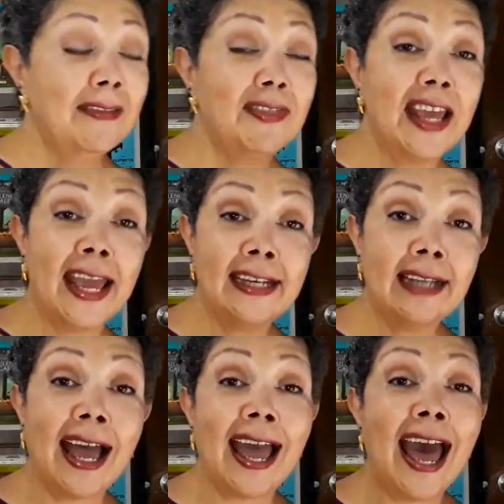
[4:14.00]
Then
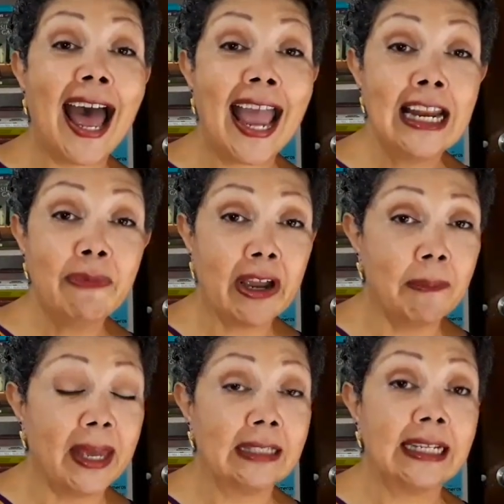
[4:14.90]
I highly
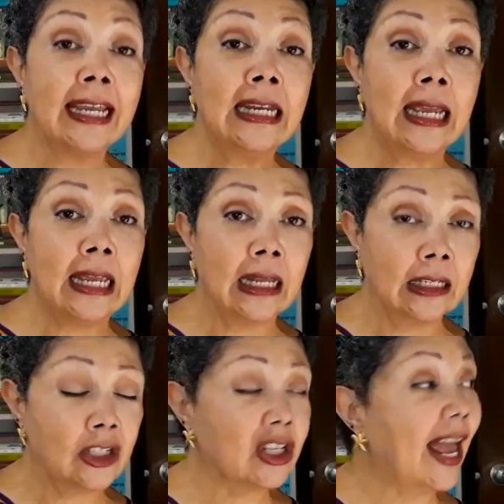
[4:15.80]
recommend, in
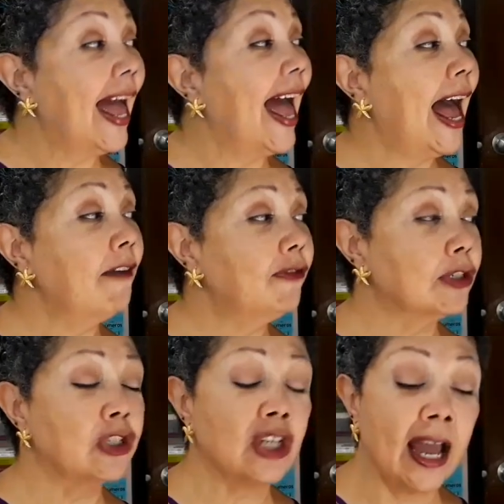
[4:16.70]
English,
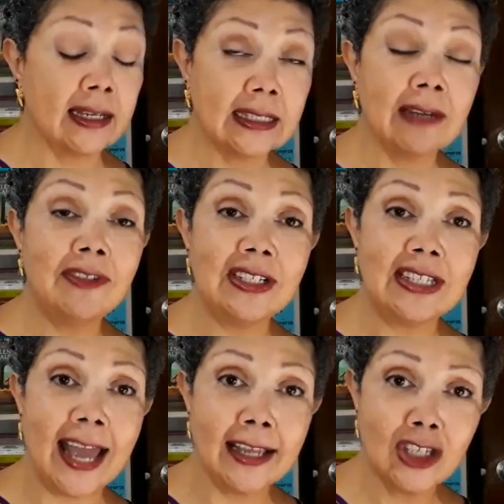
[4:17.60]
Aftershocks of
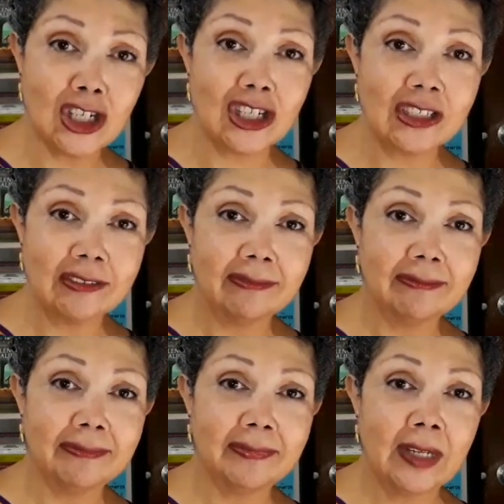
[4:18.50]
Disaster.
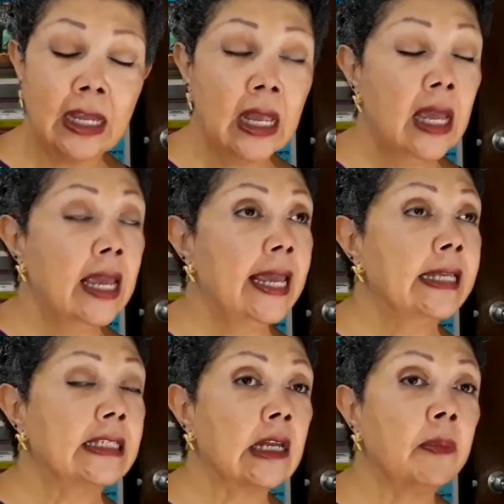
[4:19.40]

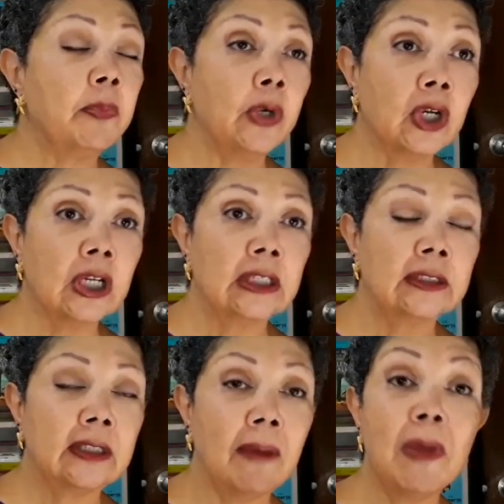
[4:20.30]
It's a book,
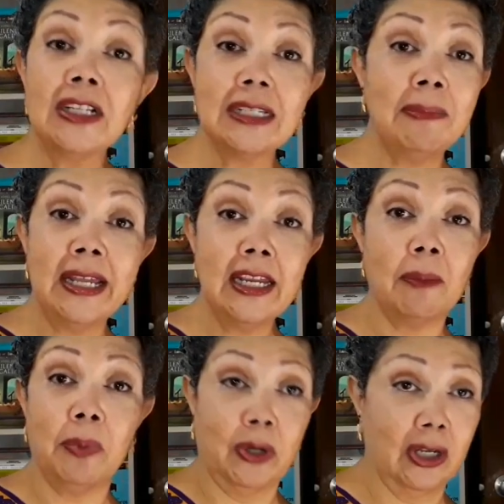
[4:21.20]
a
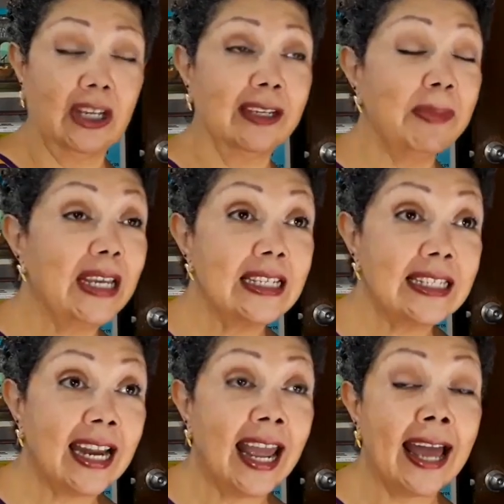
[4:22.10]
multimedia book,
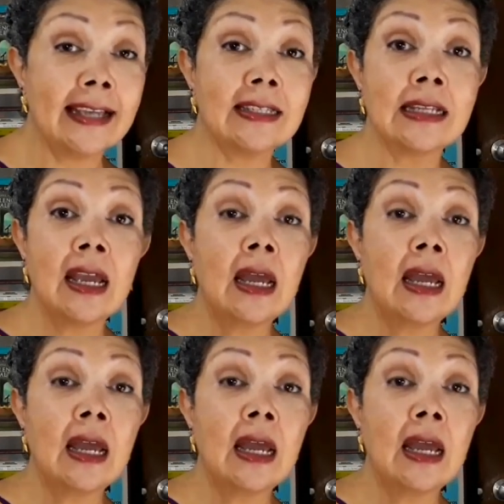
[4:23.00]
because it has